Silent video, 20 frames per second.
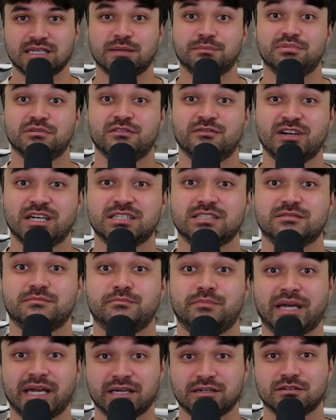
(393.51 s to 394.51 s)
and prevent
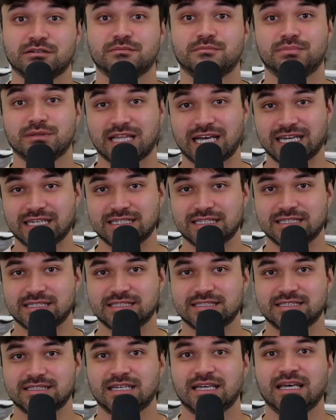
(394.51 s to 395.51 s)
banner
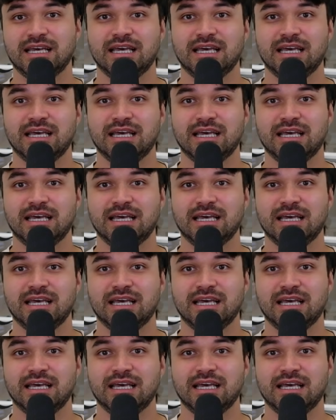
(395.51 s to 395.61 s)
blindness.